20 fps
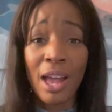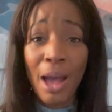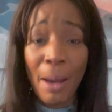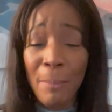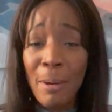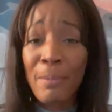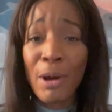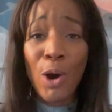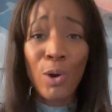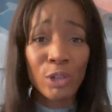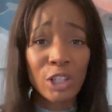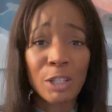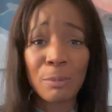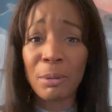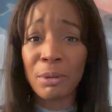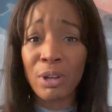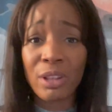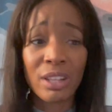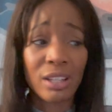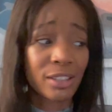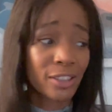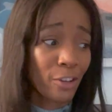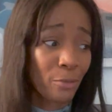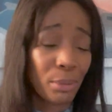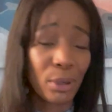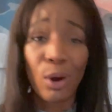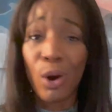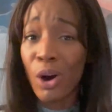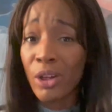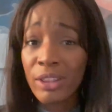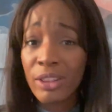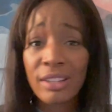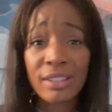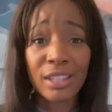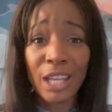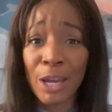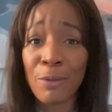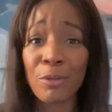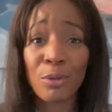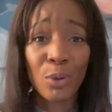my own spin on this stuff, but all of this
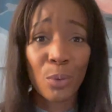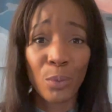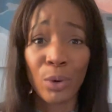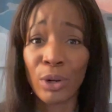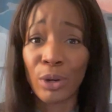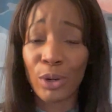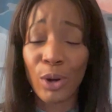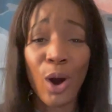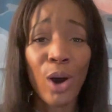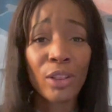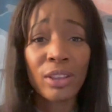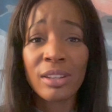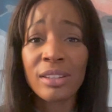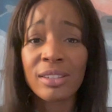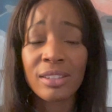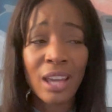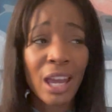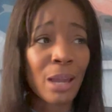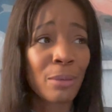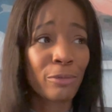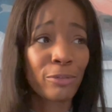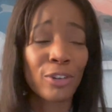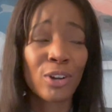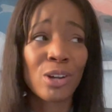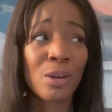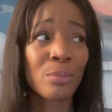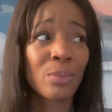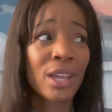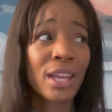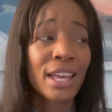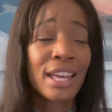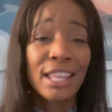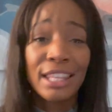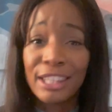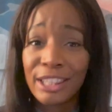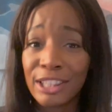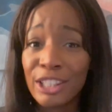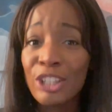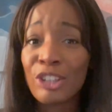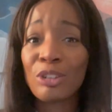came from the word. All of this came from
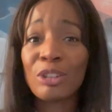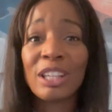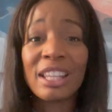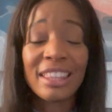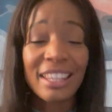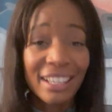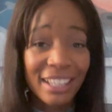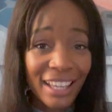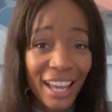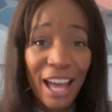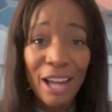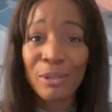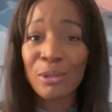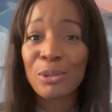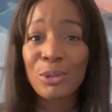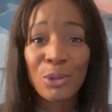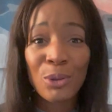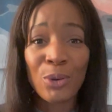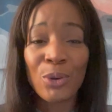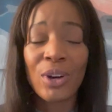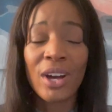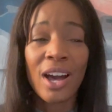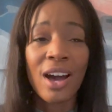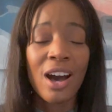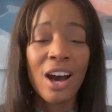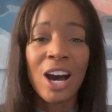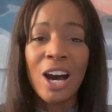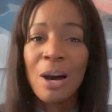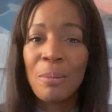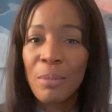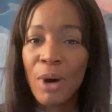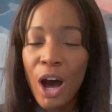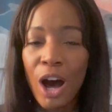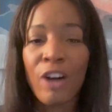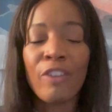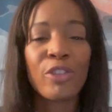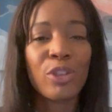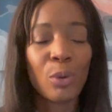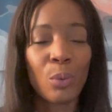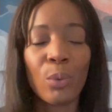literally the counsel
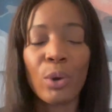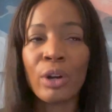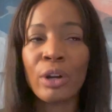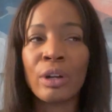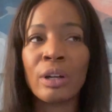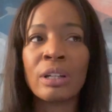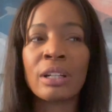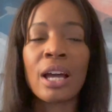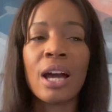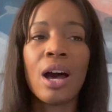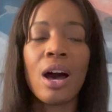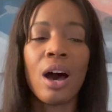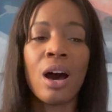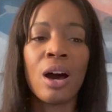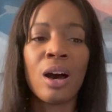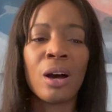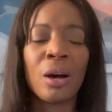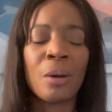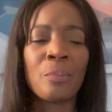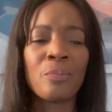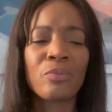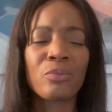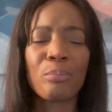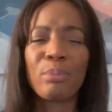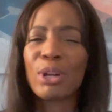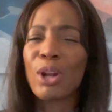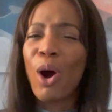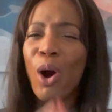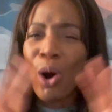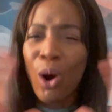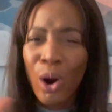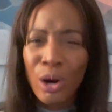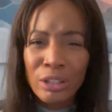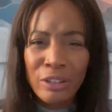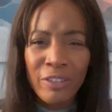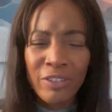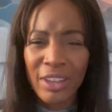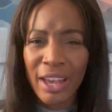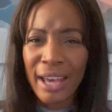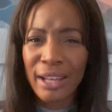of the word. But all
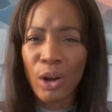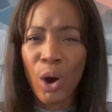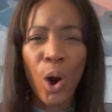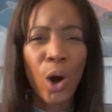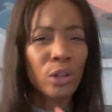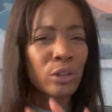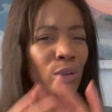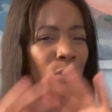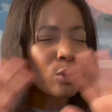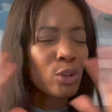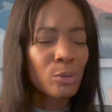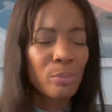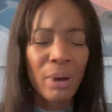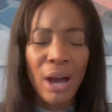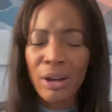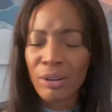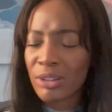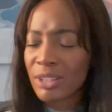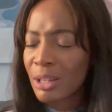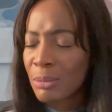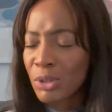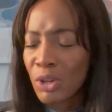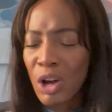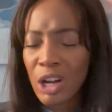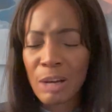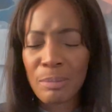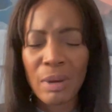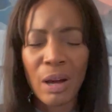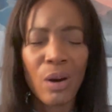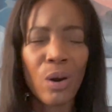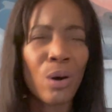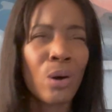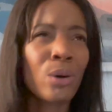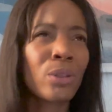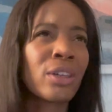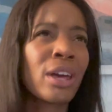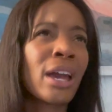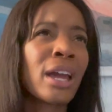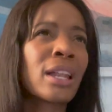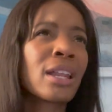of those boundaries I'm talking about, all
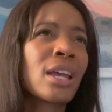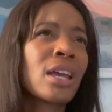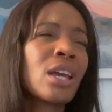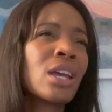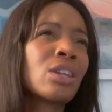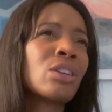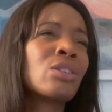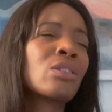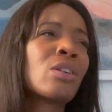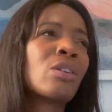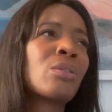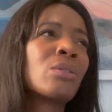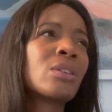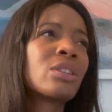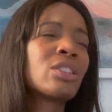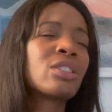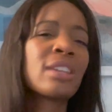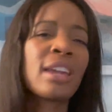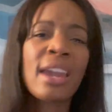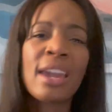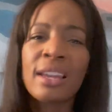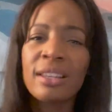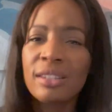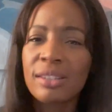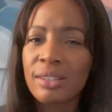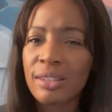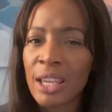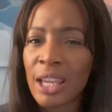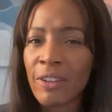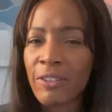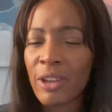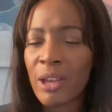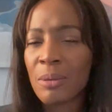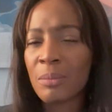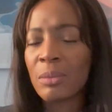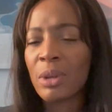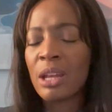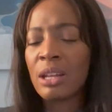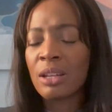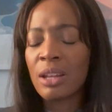of that, you know, staying safe
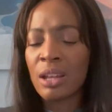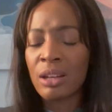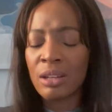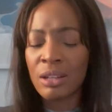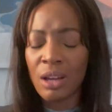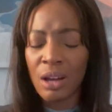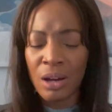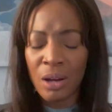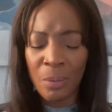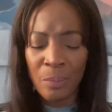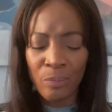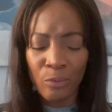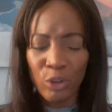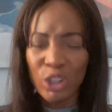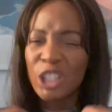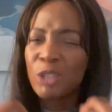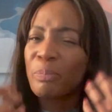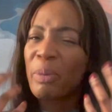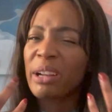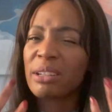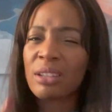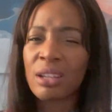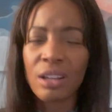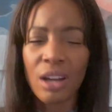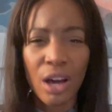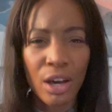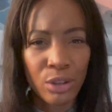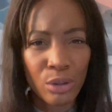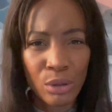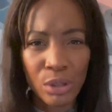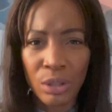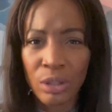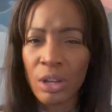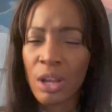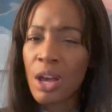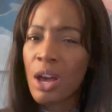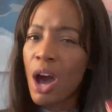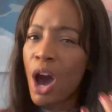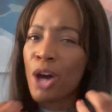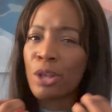and respecting others and
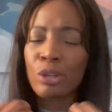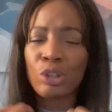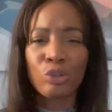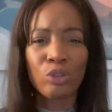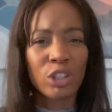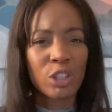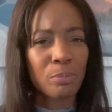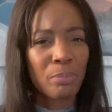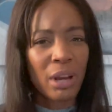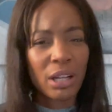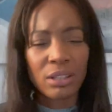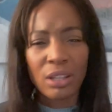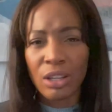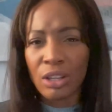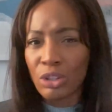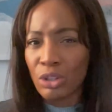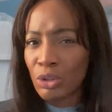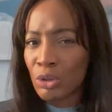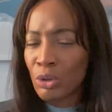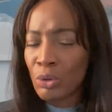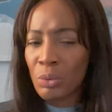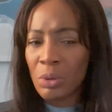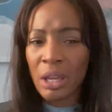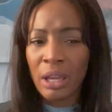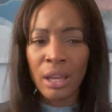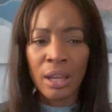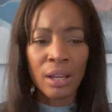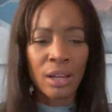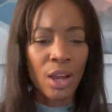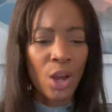others respecting you, and